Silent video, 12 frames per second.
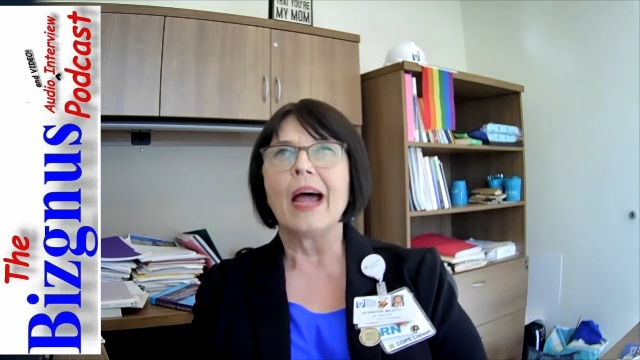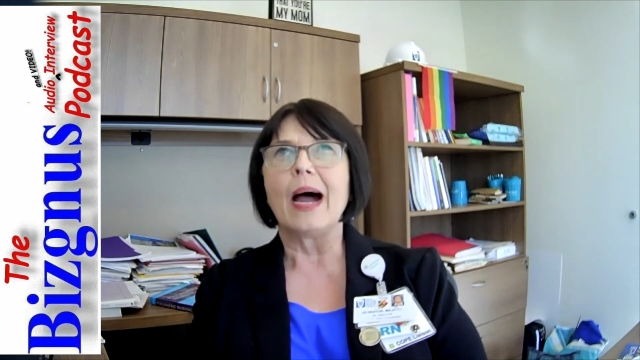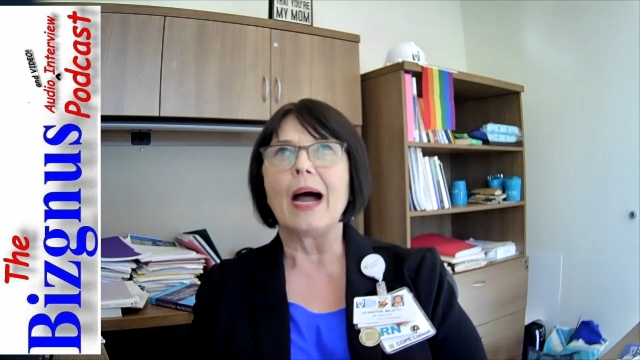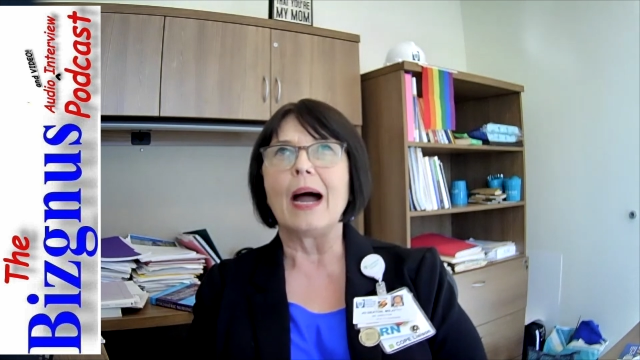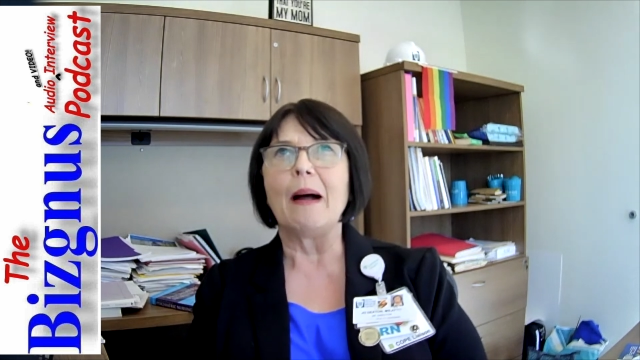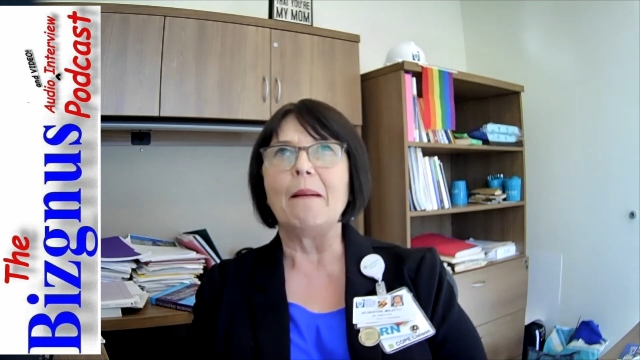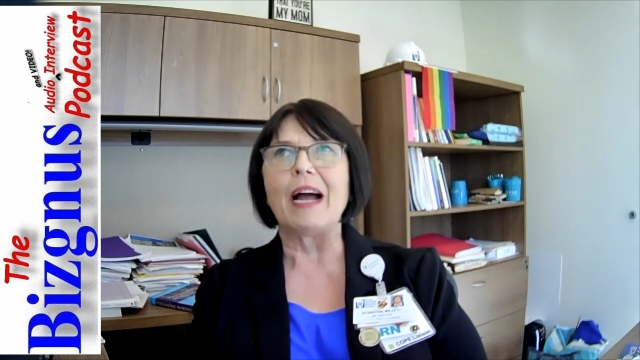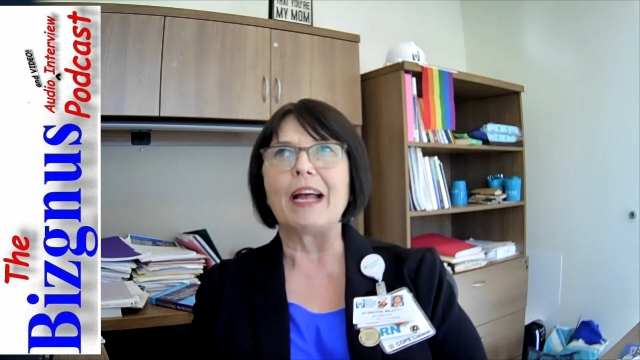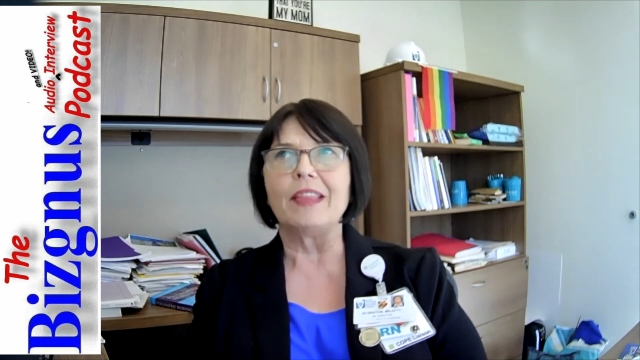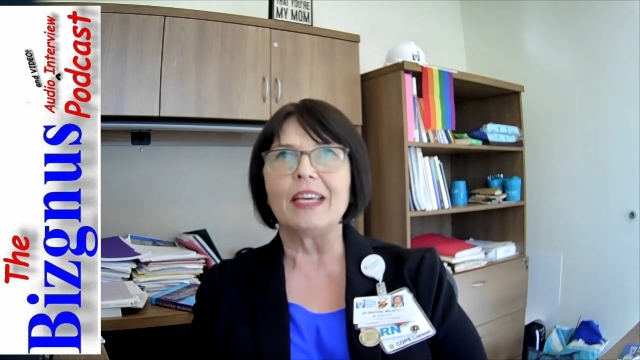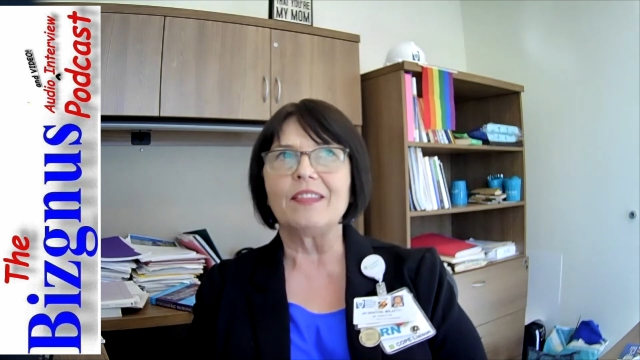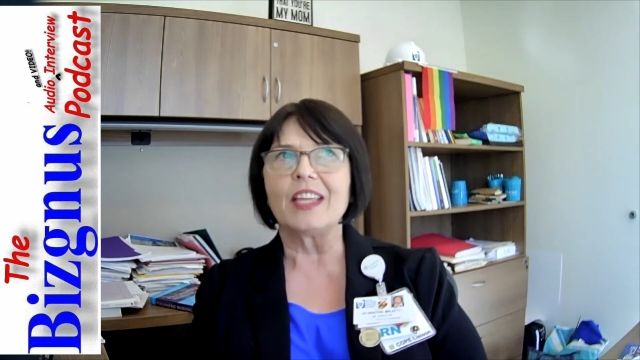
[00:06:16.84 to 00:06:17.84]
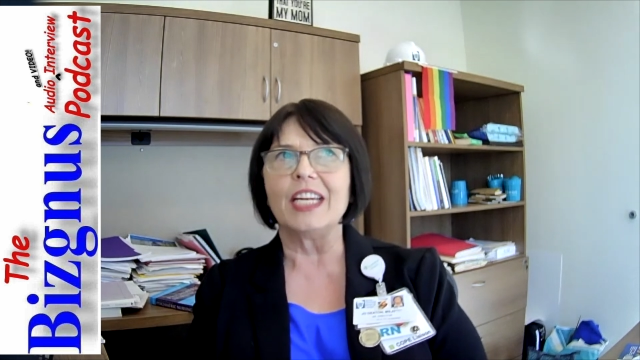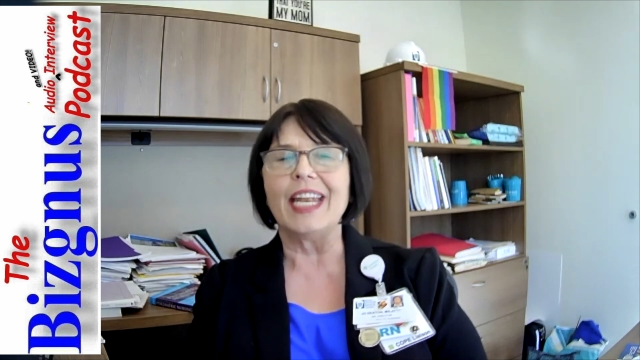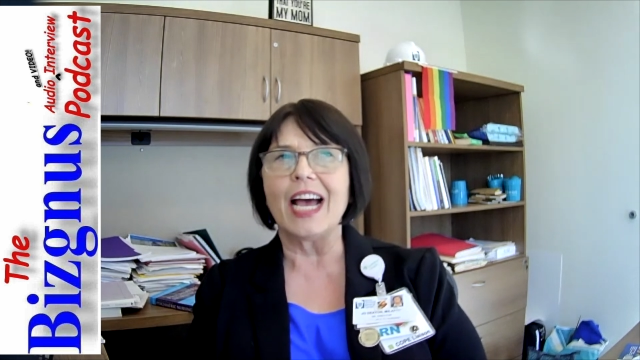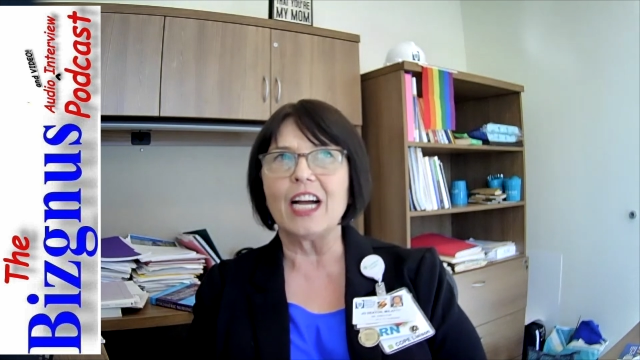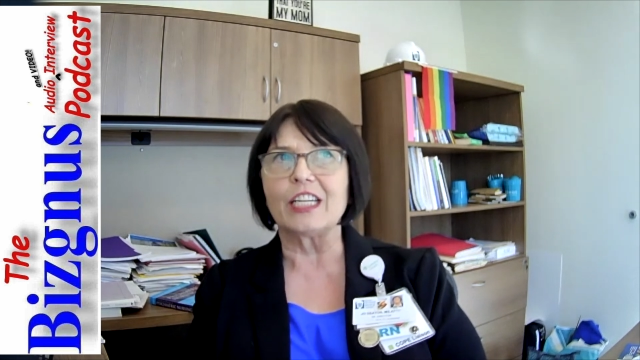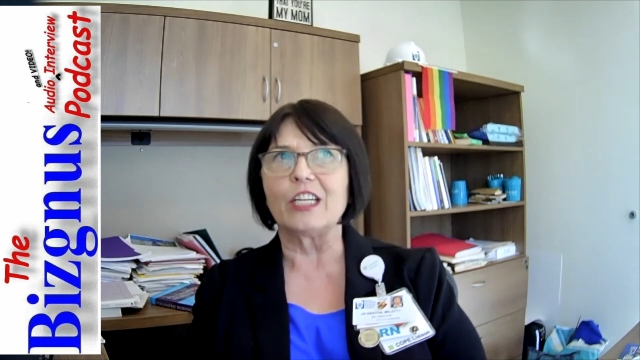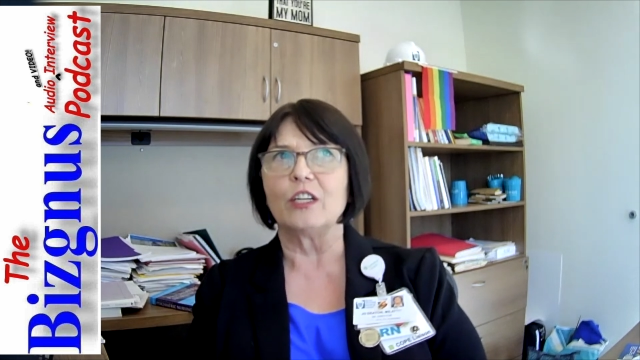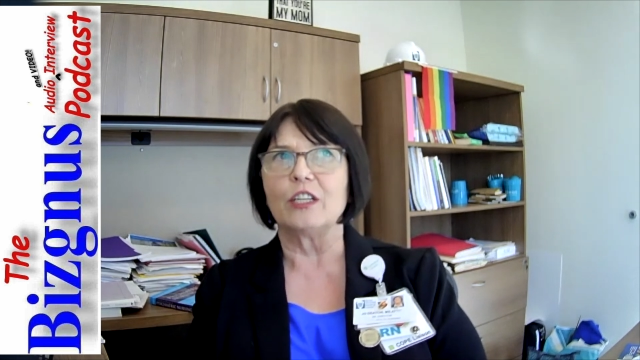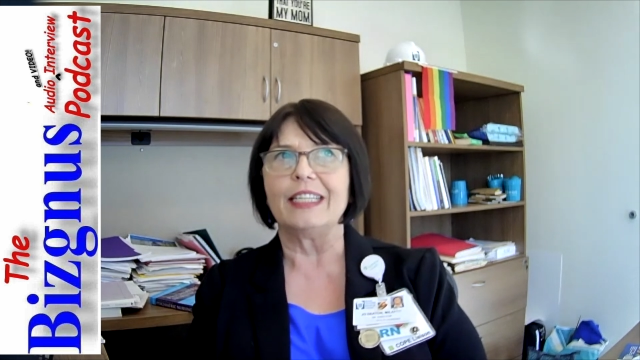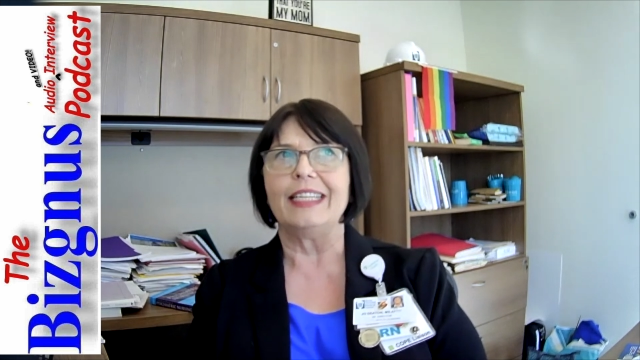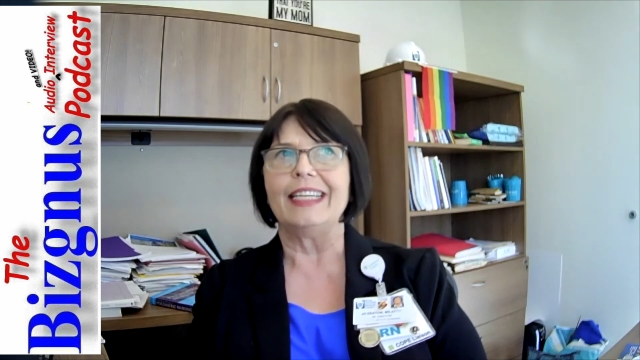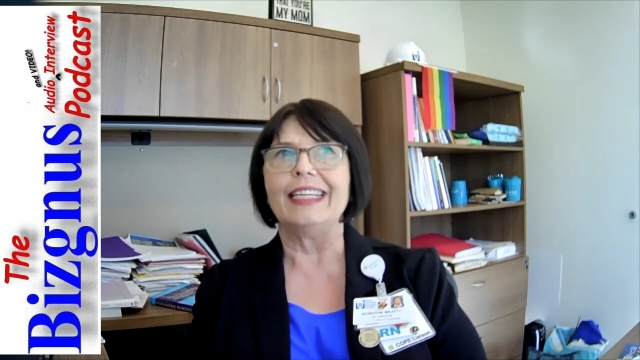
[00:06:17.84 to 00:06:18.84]
I think the not
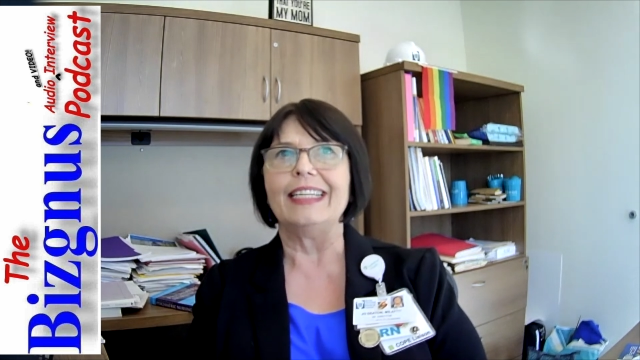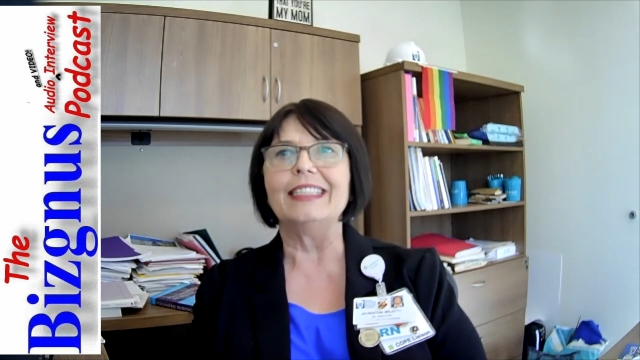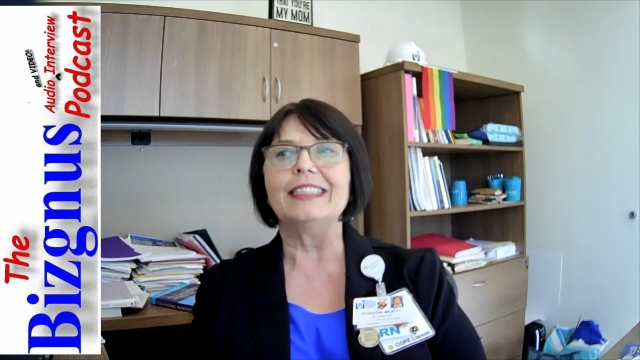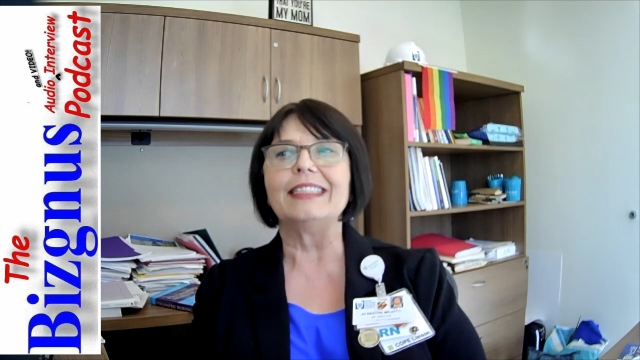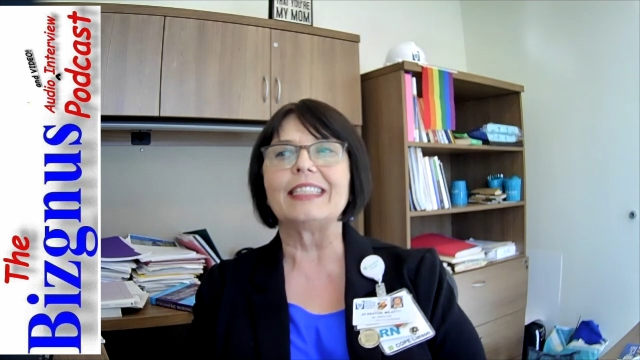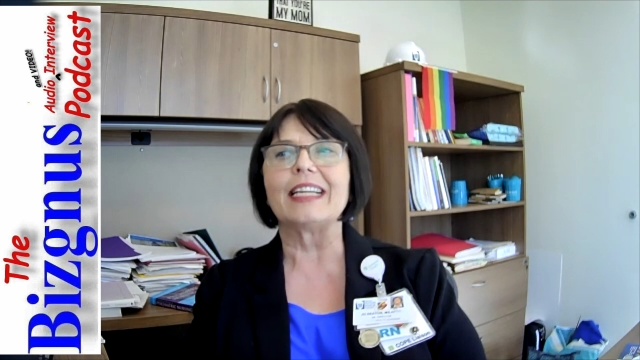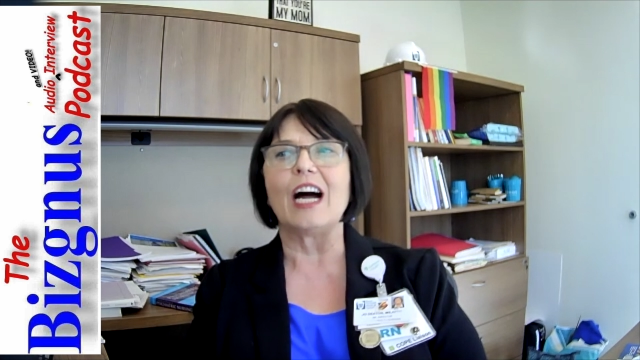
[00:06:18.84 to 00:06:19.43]
good is